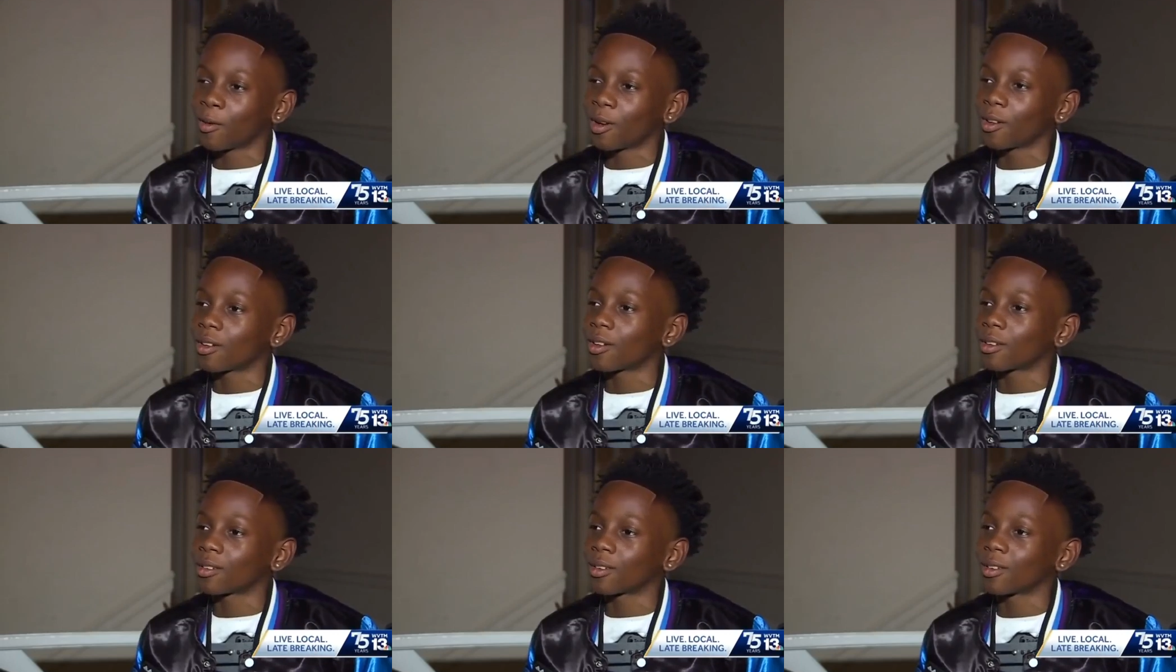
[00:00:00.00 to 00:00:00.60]

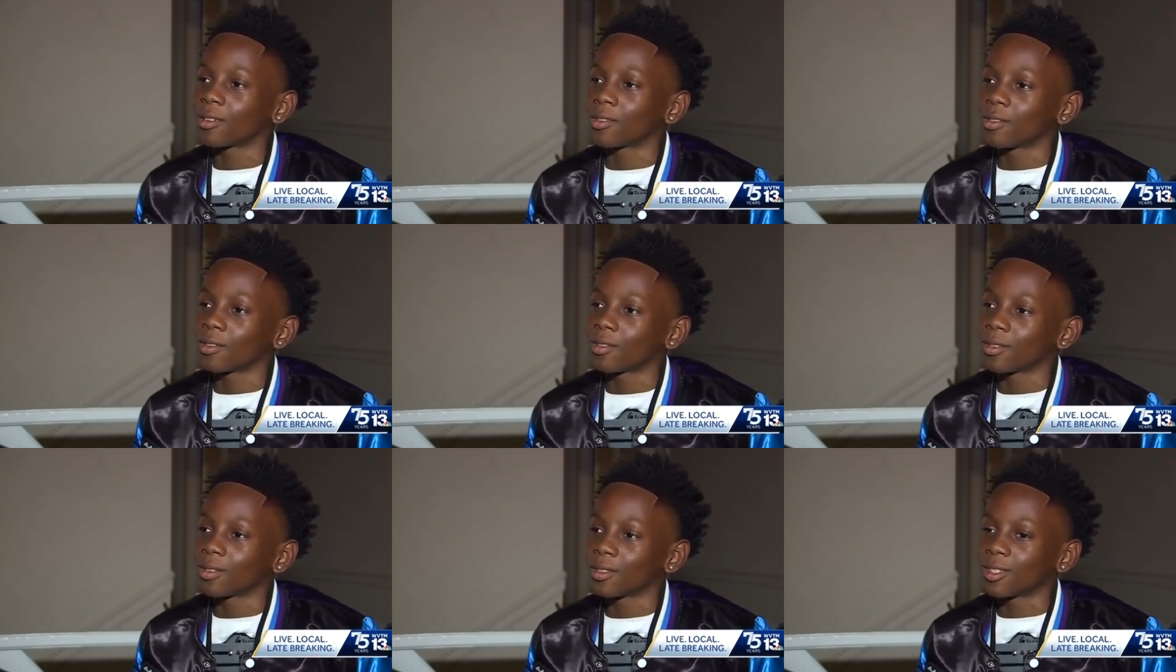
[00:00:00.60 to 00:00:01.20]
walk,
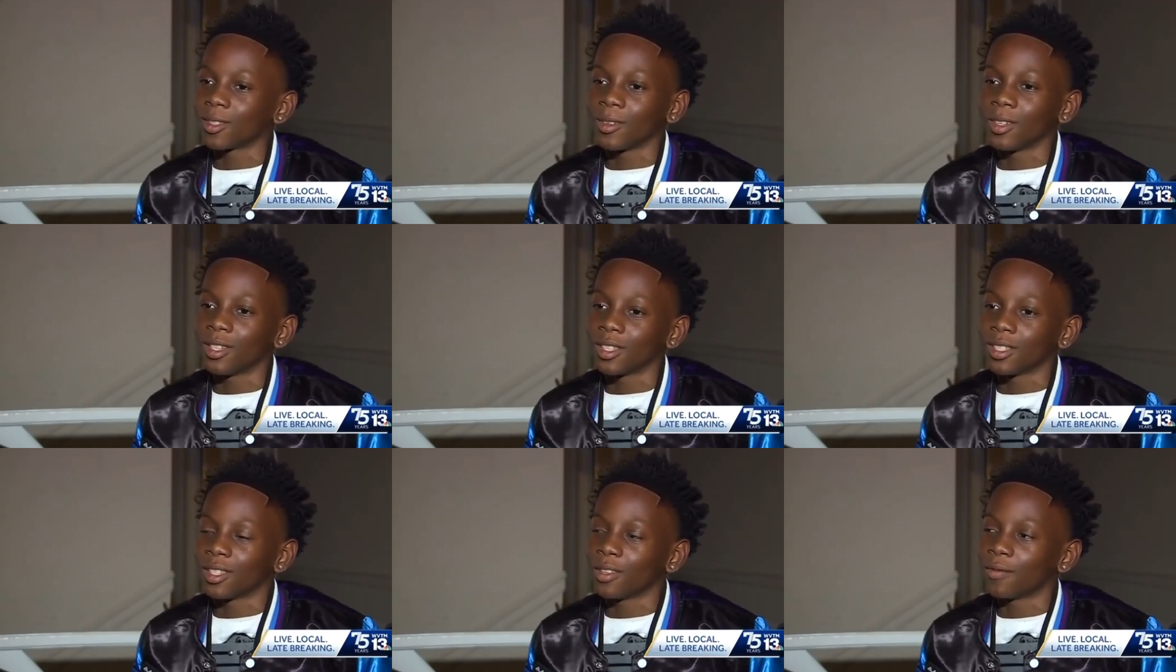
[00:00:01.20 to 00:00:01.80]
so it
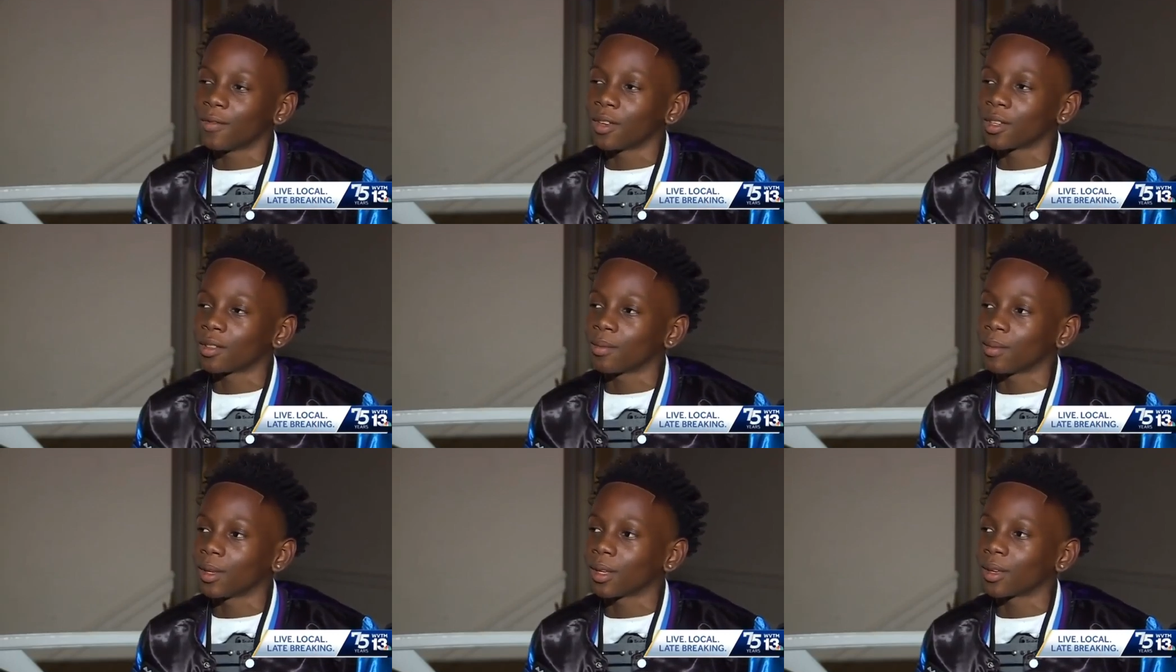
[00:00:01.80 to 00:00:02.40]
doesn't
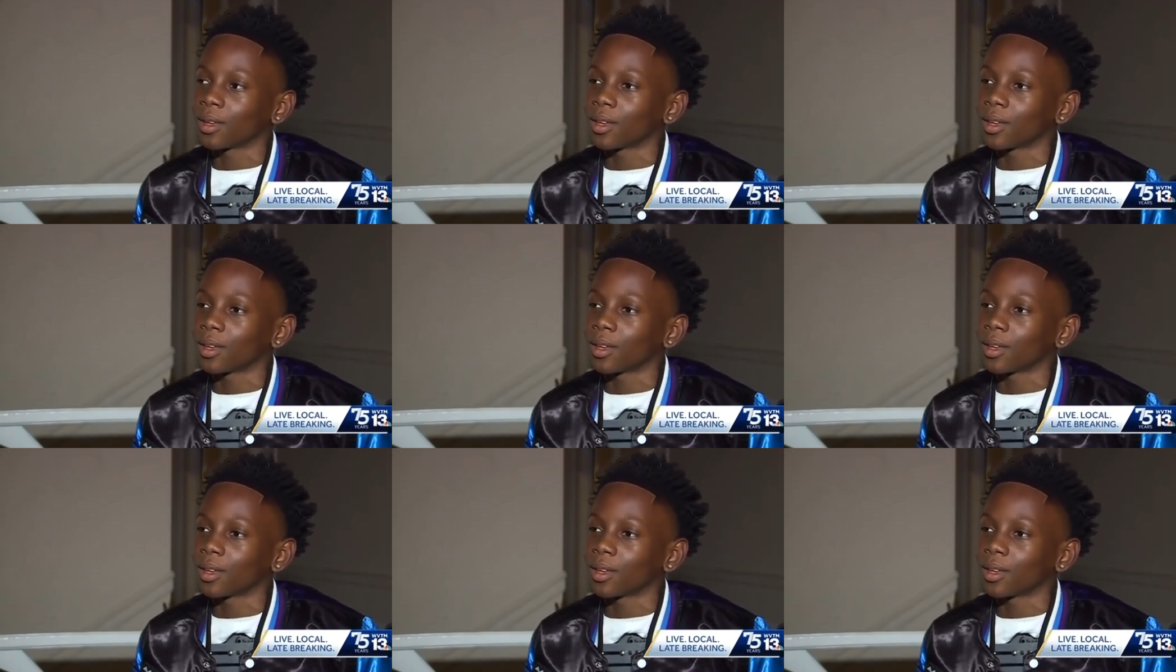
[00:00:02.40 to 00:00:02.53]
affect me.